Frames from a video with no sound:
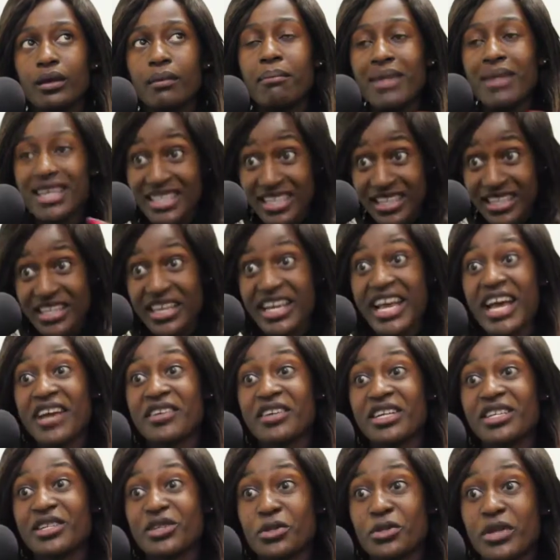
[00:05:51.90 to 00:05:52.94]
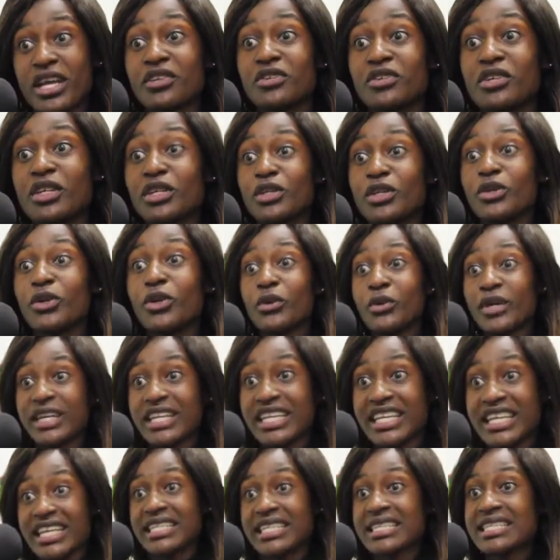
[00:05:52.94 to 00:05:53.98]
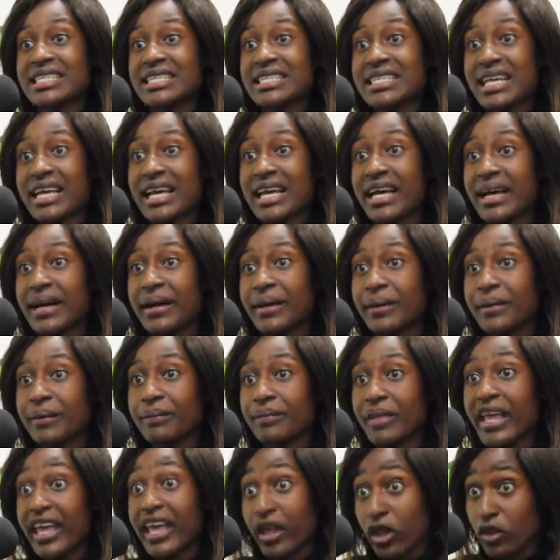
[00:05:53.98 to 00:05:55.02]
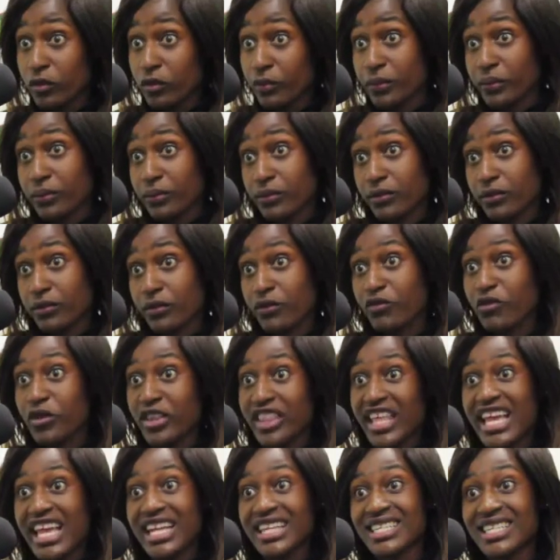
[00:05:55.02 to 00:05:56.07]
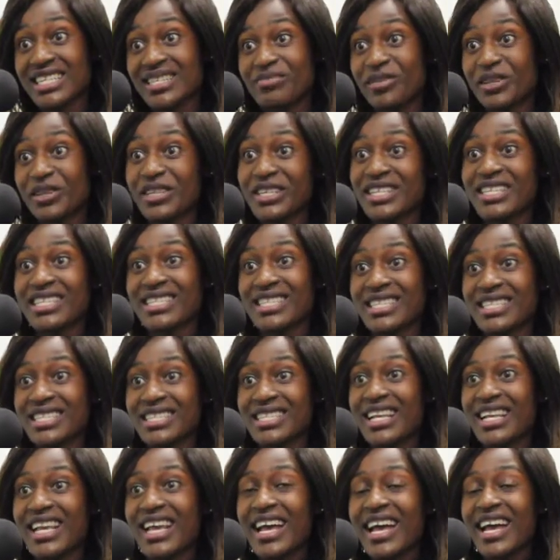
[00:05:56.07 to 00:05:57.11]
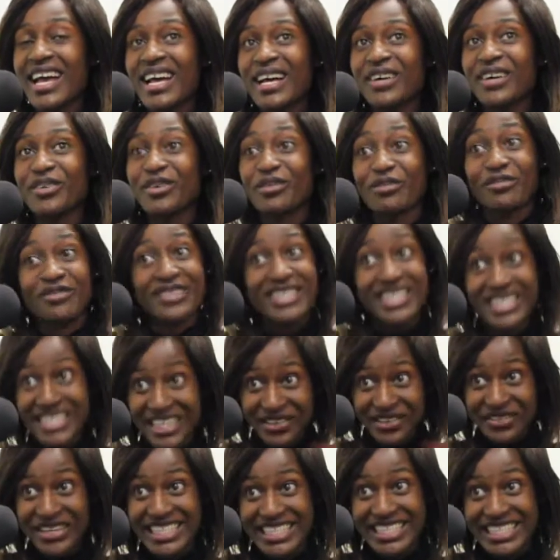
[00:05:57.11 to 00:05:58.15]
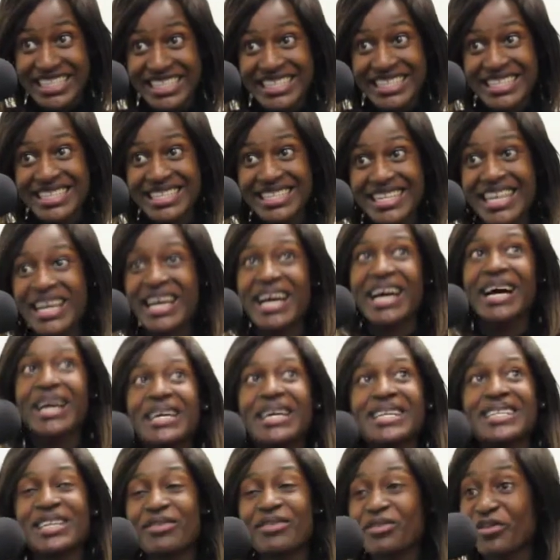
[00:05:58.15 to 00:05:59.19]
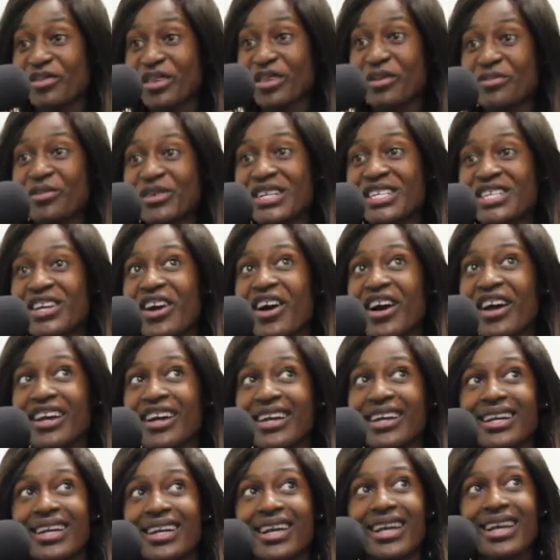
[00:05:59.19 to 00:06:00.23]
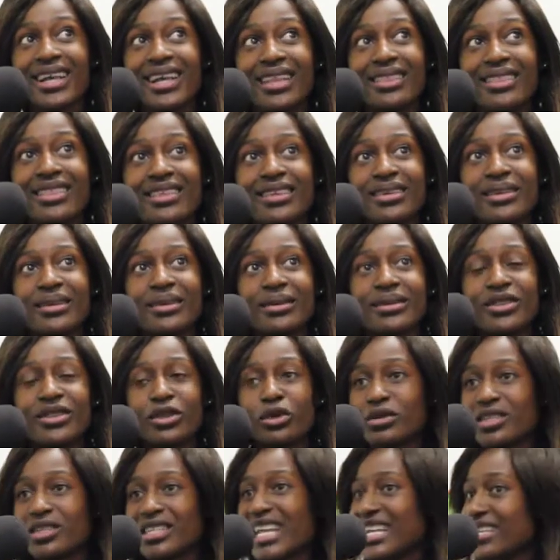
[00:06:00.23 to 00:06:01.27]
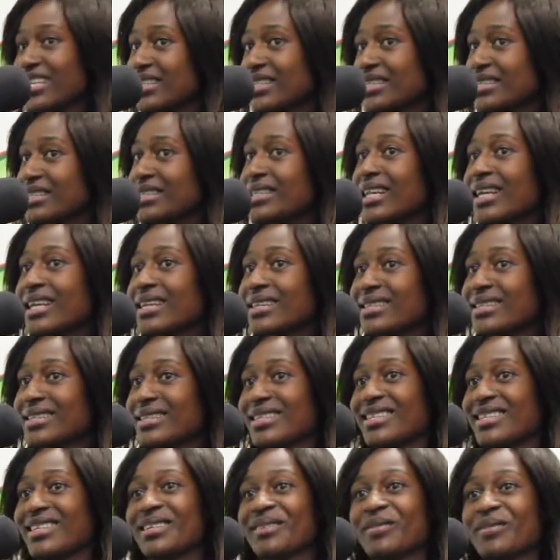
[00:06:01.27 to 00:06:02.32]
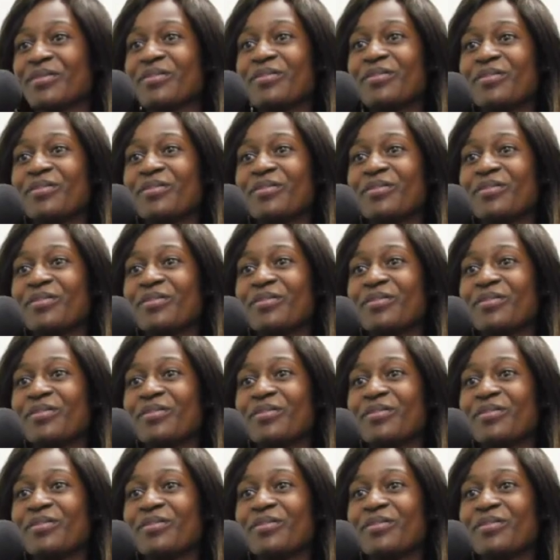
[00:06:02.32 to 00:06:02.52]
muster the courage to actually go and get help for that because of certain reasons. Some of them, which are those nasty stares, the